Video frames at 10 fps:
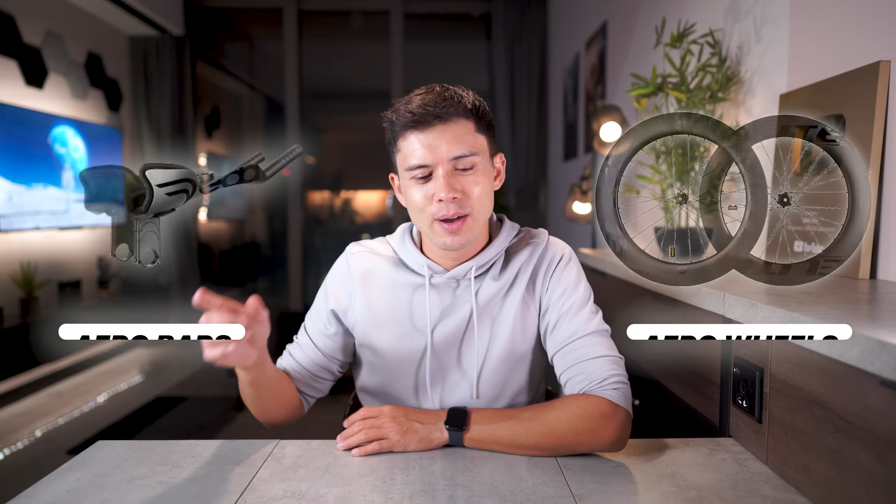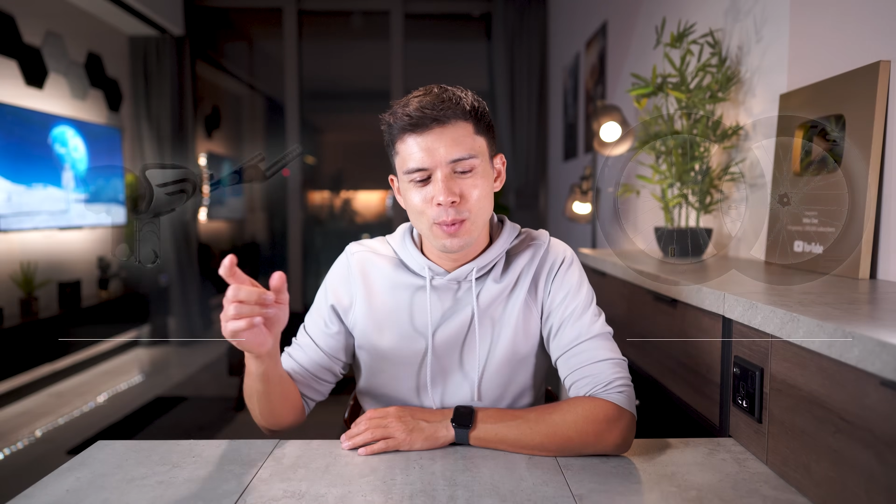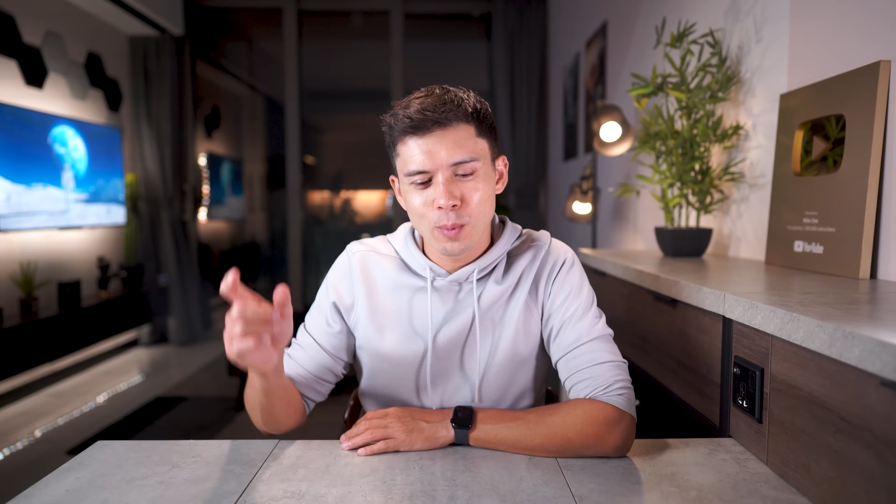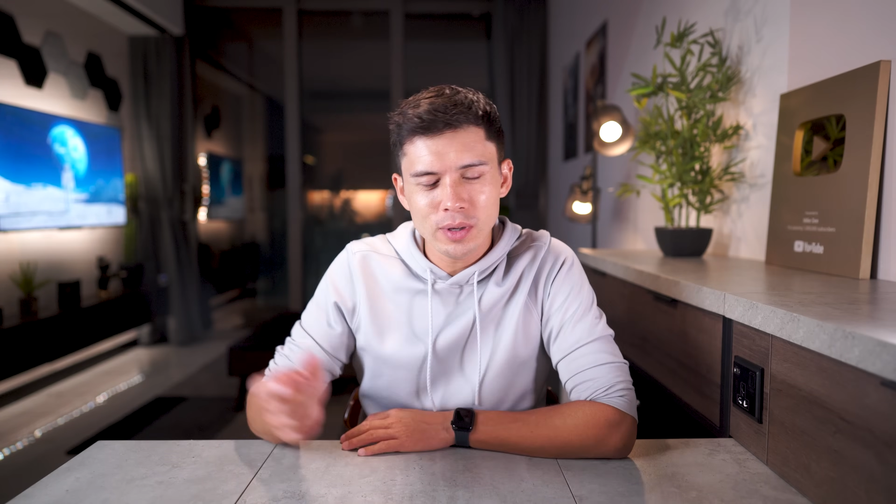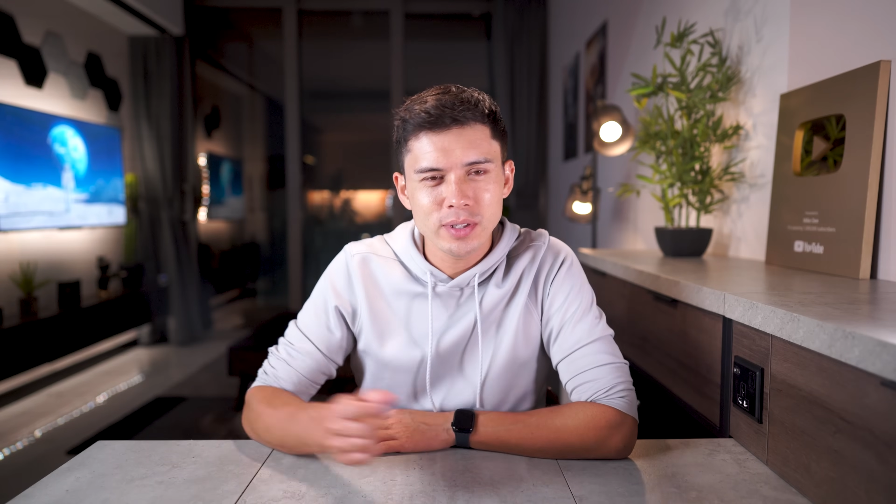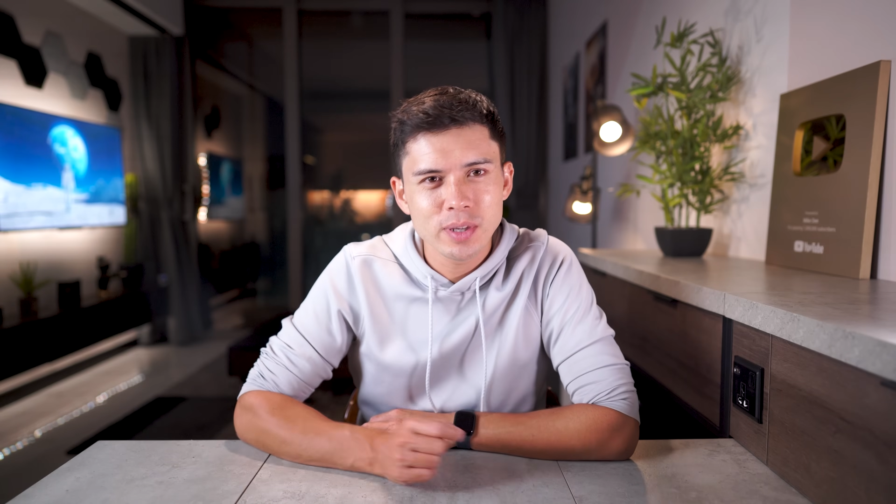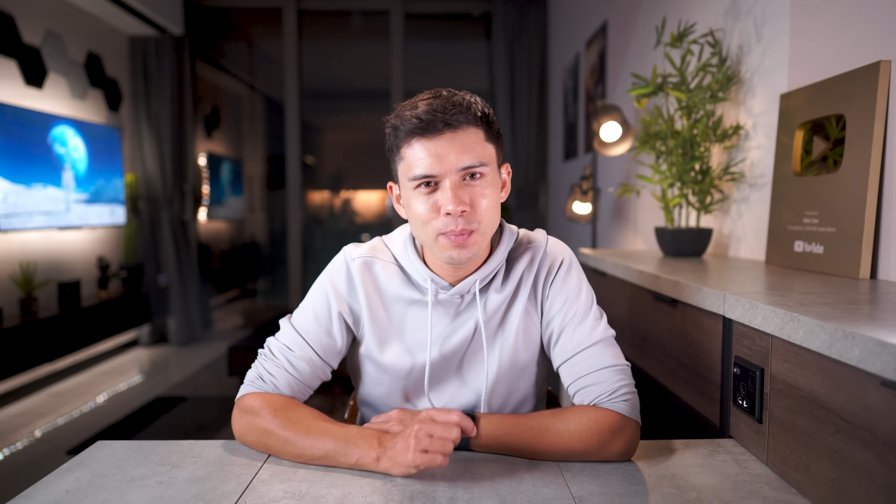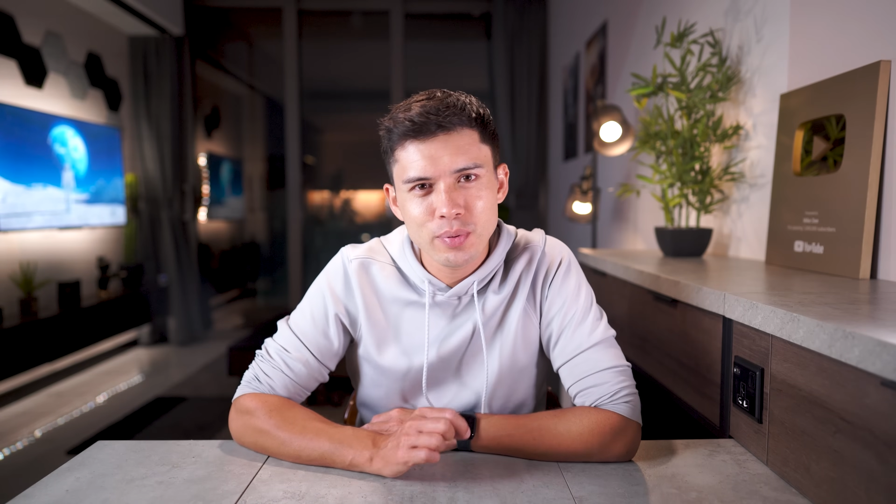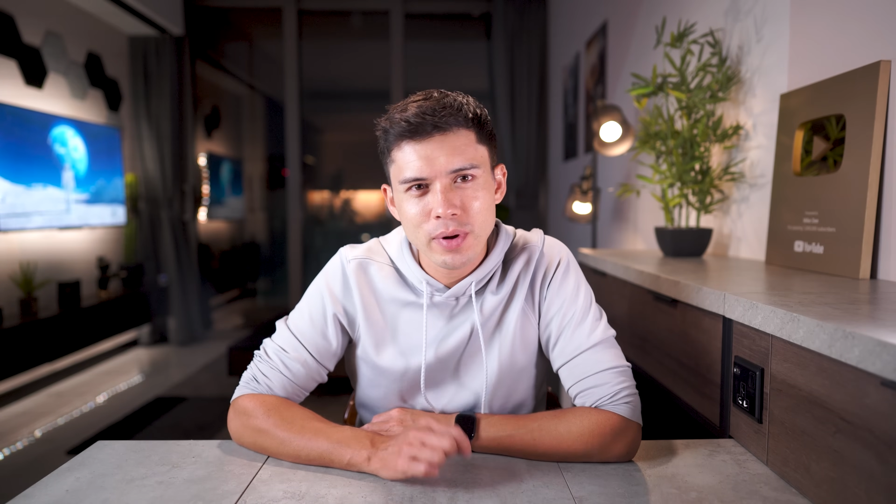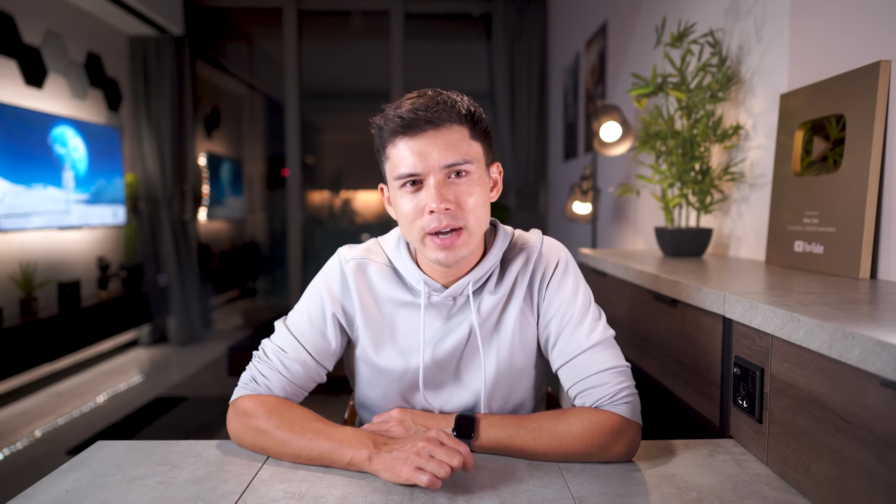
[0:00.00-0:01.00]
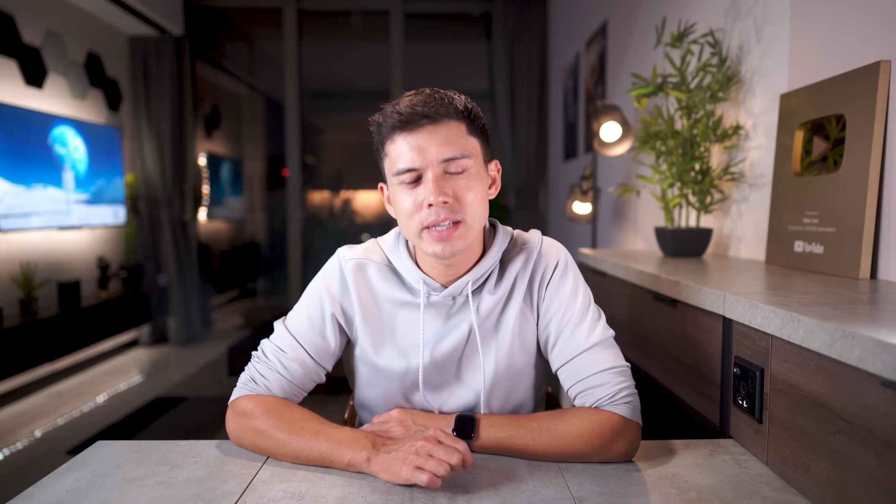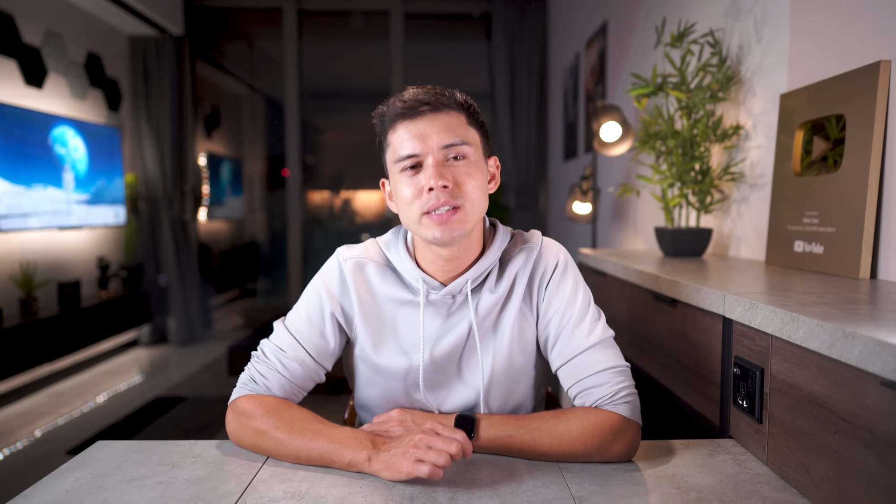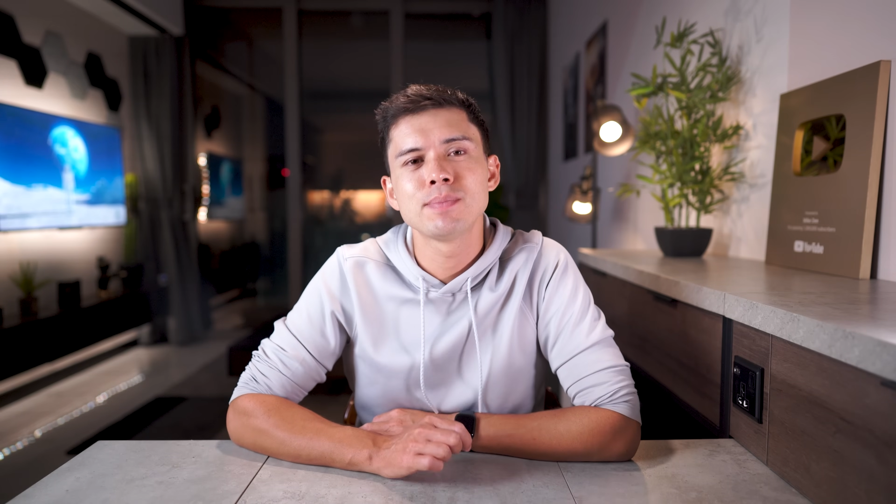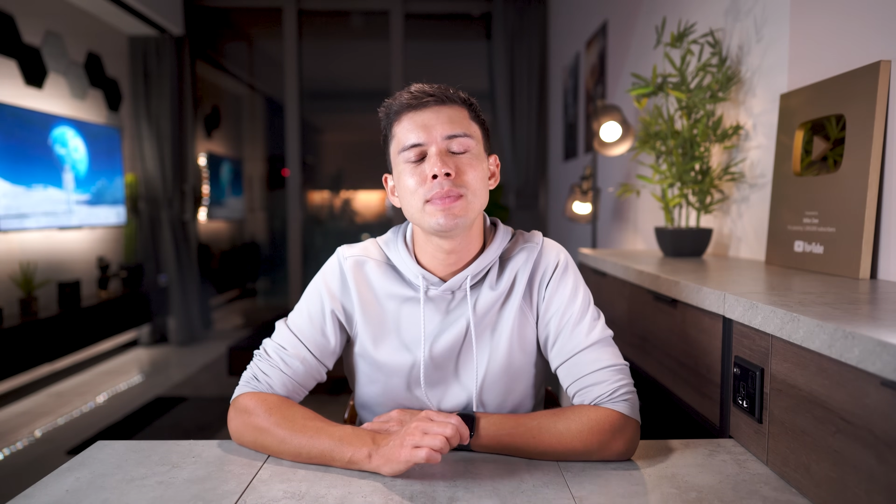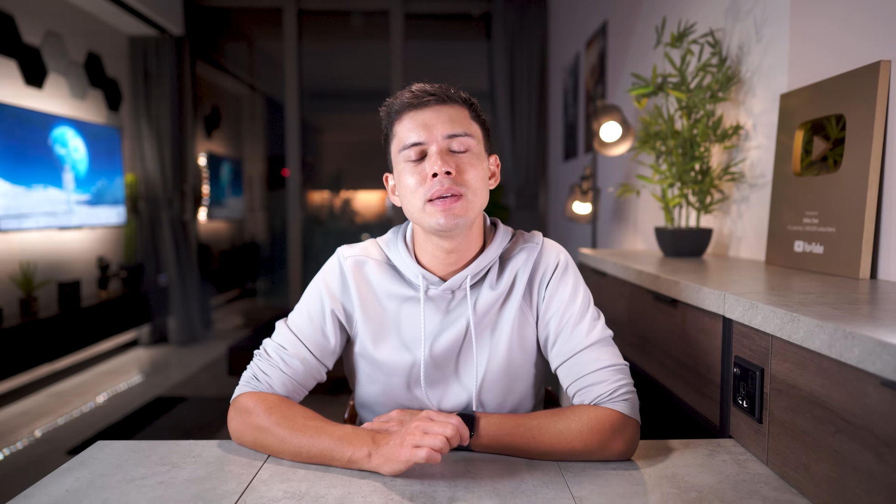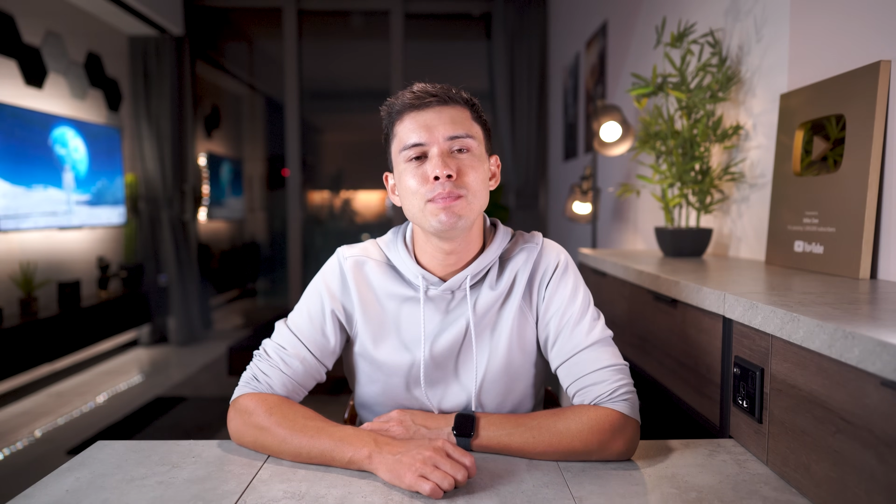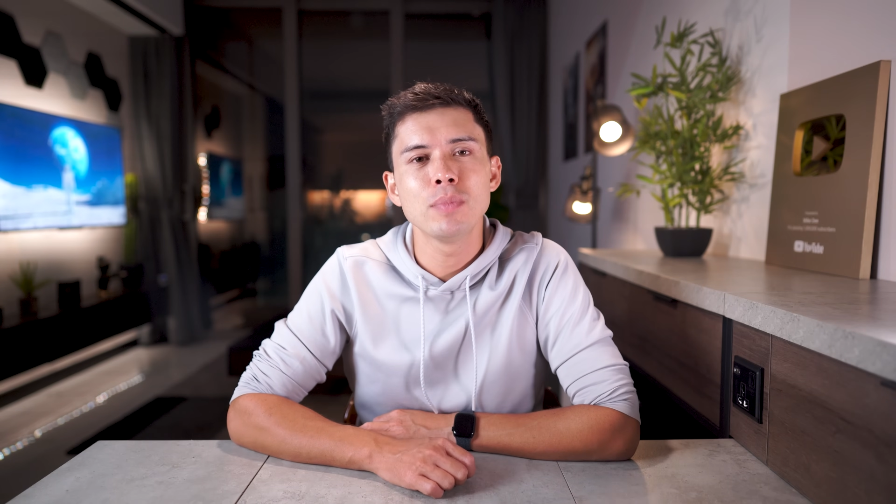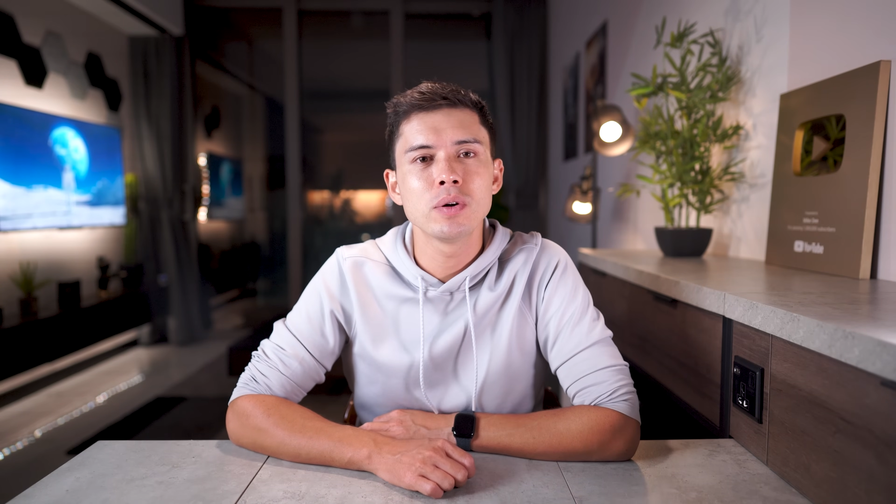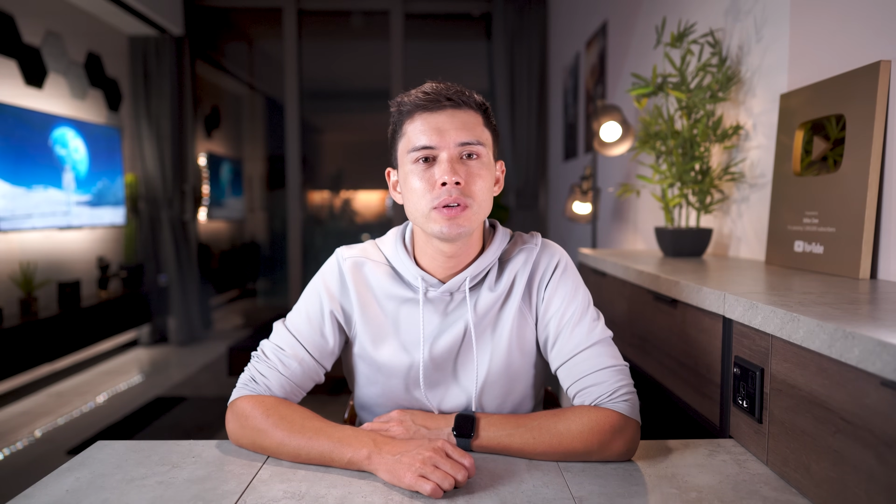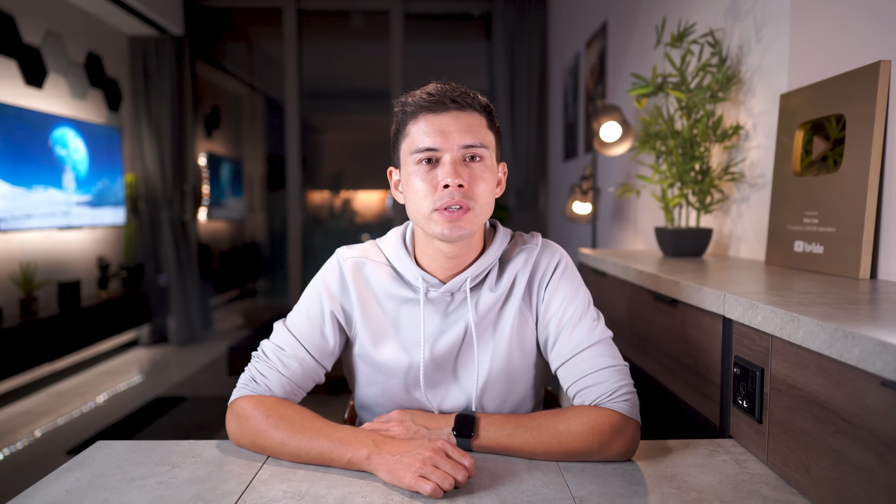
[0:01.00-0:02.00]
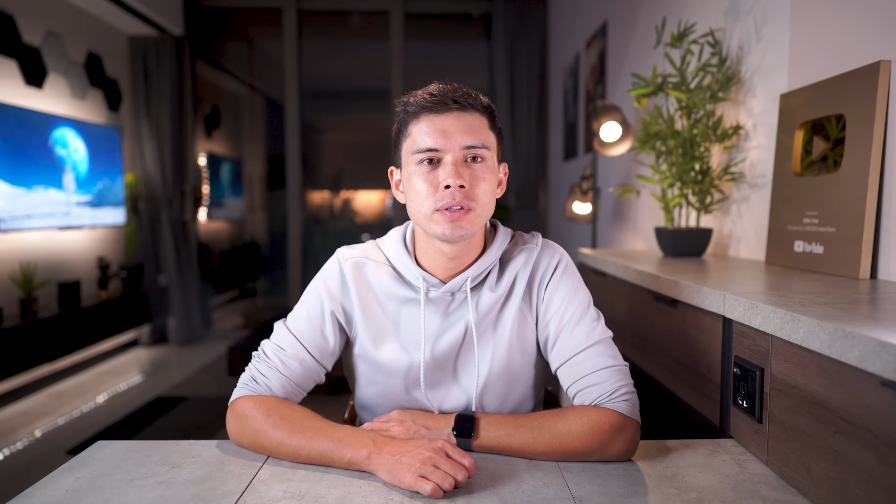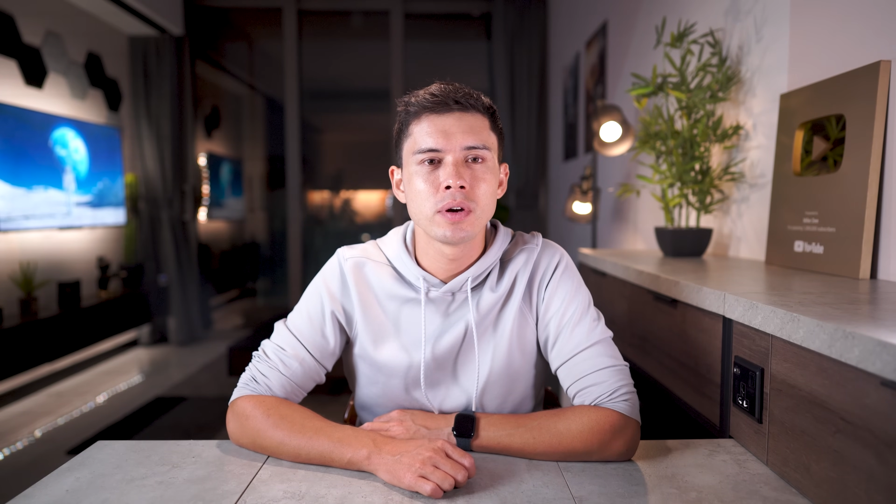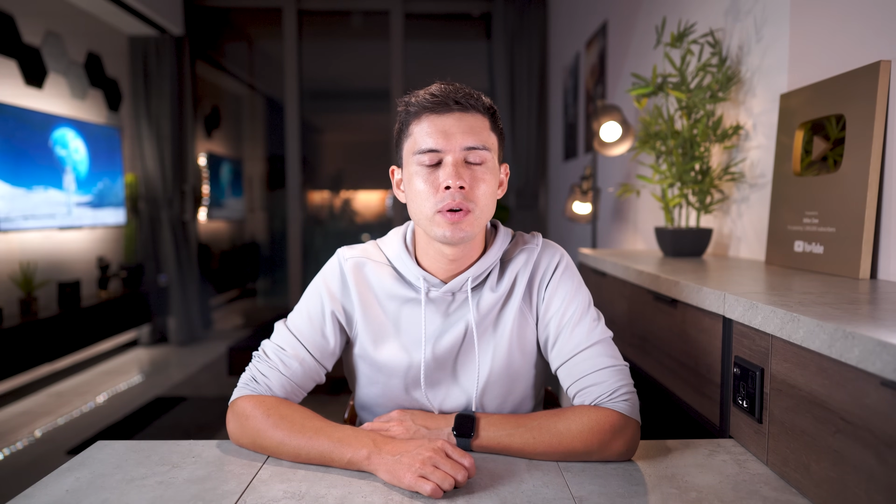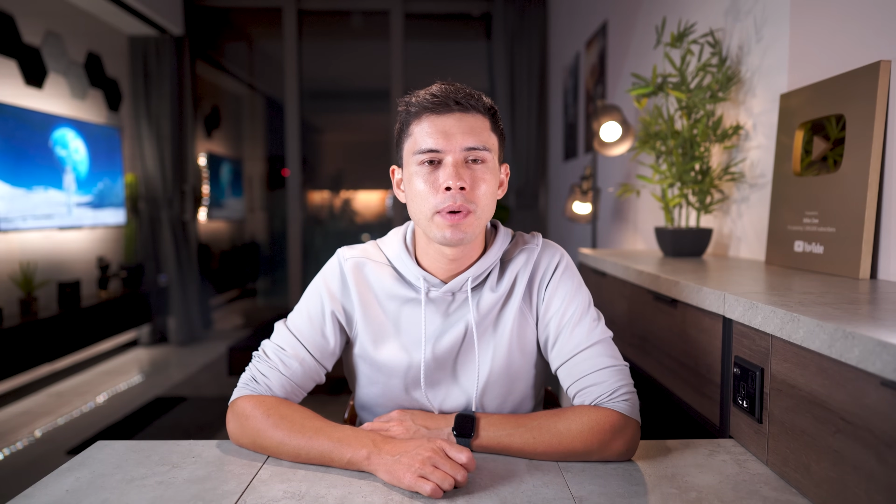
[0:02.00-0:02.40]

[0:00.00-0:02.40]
What surprised me most though